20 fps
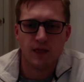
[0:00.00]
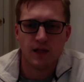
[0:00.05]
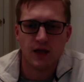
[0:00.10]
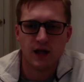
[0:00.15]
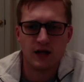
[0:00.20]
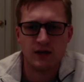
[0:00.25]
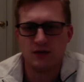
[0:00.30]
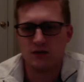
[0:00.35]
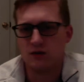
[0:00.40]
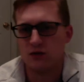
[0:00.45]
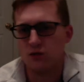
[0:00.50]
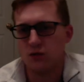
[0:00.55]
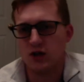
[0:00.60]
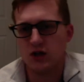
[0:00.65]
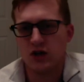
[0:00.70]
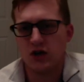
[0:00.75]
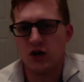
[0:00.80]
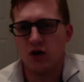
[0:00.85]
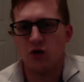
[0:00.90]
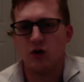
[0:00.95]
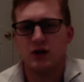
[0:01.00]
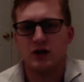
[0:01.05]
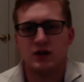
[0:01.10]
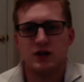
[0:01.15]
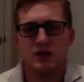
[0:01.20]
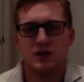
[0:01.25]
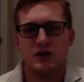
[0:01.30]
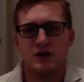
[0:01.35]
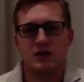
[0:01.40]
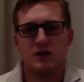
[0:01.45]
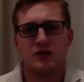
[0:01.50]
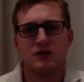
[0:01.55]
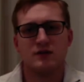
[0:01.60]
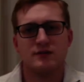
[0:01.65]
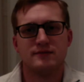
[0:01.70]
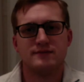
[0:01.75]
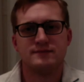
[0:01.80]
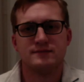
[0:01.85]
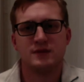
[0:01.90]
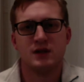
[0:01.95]
And we can go into
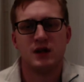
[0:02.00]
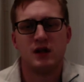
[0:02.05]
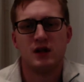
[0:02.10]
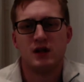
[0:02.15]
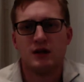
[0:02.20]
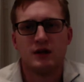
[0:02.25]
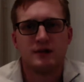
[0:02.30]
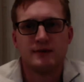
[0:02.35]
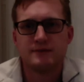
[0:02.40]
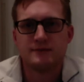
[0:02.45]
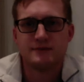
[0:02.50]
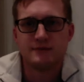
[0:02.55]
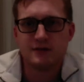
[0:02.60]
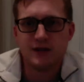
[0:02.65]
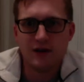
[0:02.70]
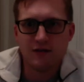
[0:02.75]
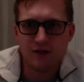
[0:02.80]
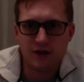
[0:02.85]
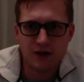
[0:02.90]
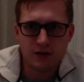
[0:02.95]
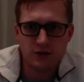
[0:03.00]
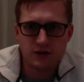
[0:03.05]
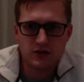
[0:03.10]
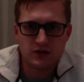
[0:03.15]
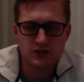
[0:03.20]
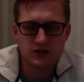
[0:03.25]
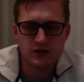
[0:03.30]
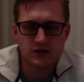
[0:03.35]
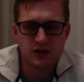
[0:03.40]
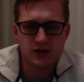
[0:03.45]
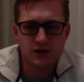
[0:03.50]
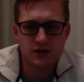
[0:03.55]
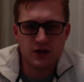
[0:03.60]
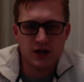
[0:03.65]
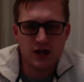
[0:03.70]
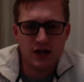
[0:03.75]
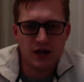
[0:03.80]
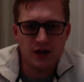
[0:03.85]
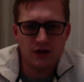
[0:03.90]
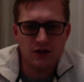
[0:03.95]
love languages another
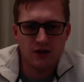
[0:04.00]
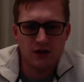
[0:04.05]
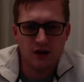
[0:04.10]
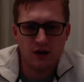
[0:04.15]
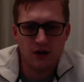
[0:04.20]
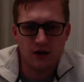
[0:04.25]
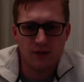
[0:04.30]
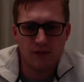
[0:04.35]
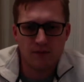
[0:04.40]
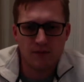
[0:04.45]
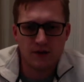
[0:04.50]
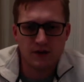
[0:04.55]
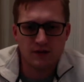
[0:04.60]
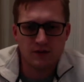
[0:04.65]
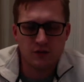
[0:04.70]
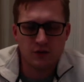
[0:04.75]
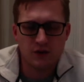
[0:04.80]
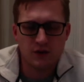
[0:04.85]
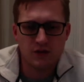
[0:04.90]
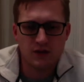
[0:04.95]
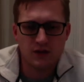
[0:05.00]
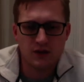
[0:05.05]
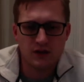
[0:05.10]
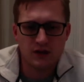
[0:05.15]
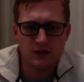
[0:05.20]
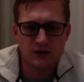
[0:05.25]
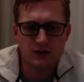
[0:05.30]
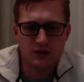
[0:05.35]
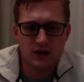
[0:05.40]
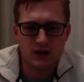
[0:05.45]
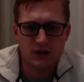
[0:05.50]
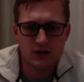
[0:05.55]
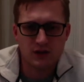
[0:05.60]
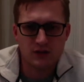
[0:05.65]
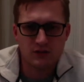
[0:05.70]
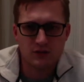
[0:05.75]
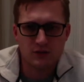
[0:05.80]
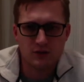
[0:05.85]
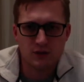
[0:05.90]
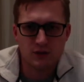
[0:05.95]
day. That's one thing that I think
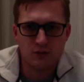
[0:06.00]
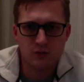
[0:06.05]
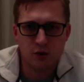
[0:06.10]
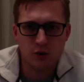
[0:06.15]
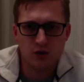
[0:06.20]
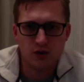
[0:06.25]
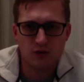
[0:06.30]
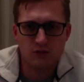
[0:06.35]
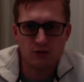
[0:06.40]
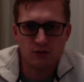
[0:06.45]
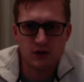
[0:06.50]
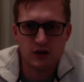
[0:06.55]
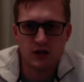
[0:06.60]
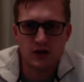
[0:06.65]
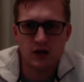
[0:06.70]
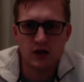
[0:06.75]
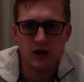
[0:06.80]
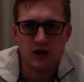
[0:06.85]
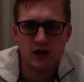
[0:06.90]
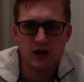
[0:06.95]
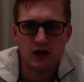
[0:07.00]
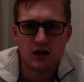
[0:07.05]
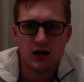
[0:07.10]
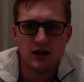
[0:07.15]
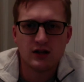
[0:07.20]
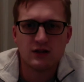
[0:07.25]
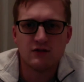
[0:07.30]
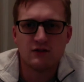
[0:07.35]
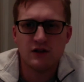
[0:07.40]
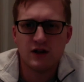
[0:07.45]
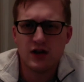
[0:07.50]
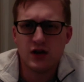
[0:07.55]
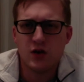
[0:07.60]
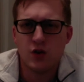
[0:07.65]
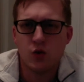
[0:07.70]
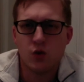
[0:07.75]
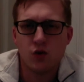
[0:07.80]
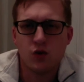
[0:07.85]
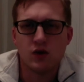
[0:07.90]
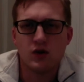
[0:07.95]
is really important. But at the very
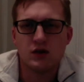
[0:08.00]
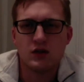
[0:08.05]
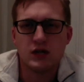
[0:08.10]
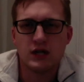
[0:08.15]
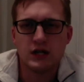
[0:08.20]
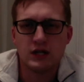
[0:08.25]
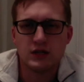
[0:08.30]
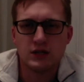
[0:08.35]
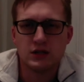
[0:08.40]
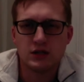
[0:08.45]
core, like,